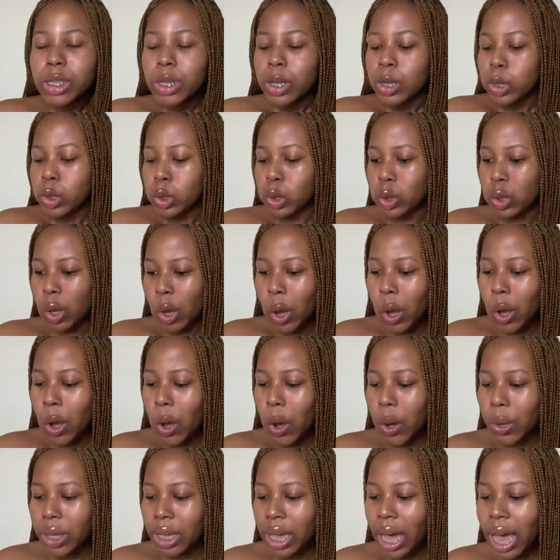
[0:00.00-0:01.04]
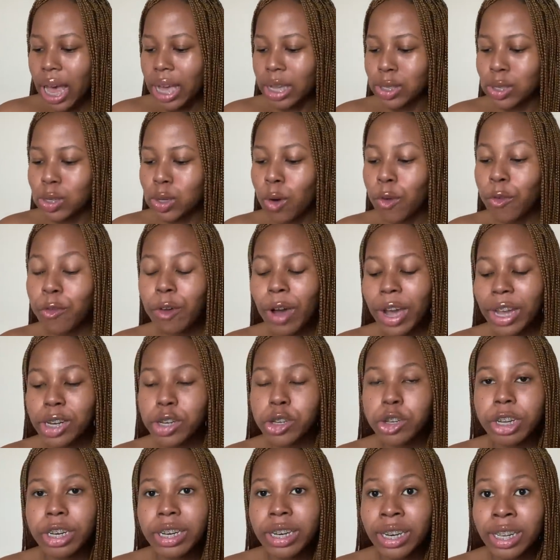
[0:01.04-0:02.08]
So yeah, so find
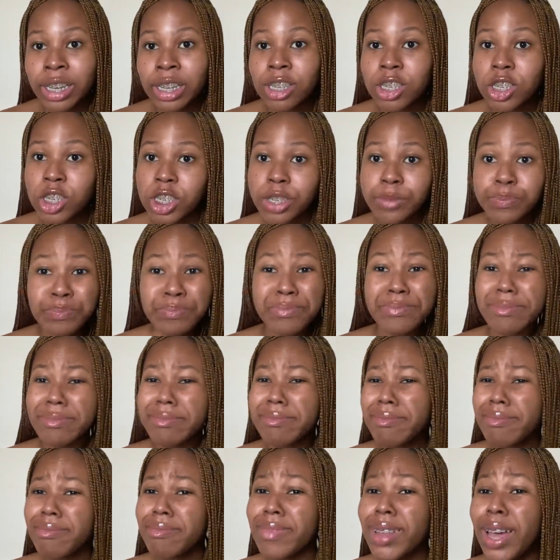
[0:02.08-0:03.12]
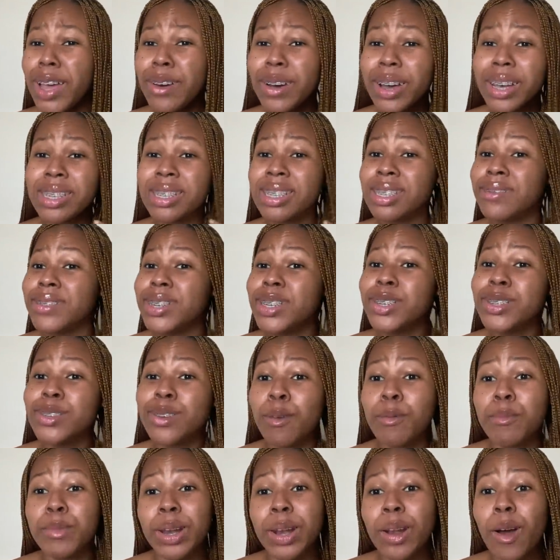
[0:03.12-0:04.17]
your niche. This video is
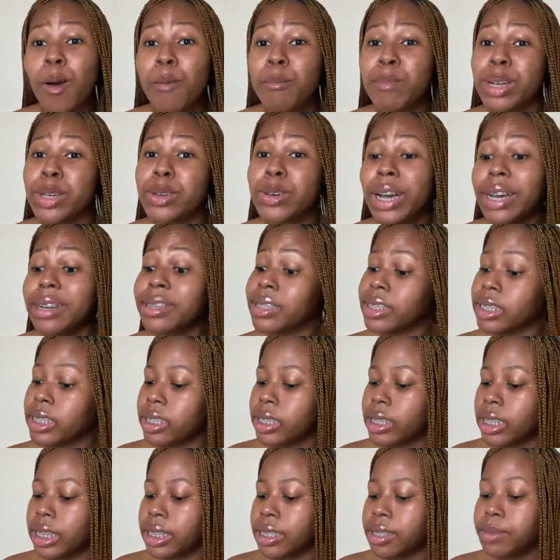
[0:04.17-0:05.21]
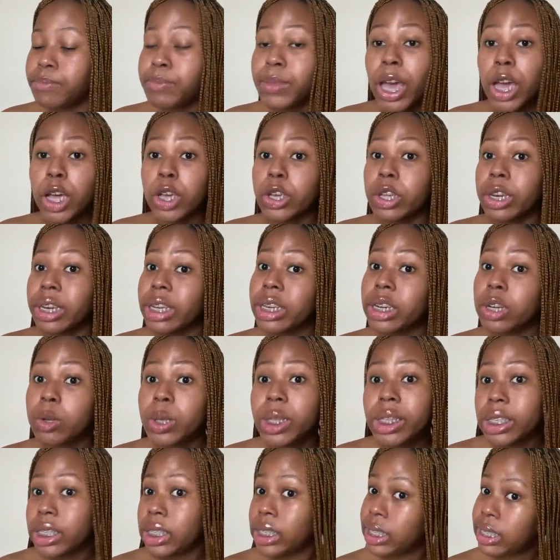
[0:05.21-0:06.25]
gonna be long, but you guys need this. You need all
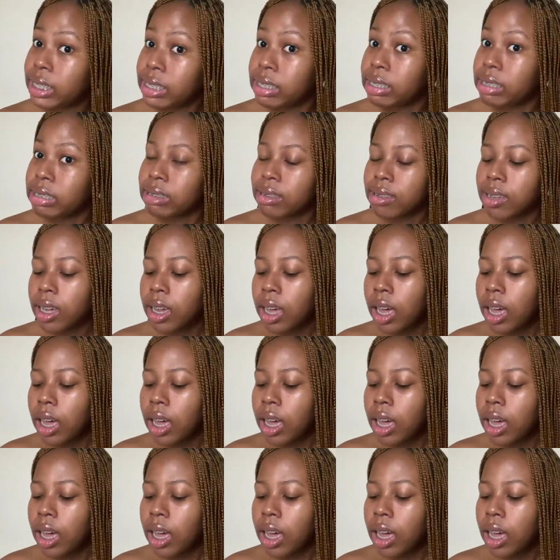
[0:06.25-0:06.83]
this tea.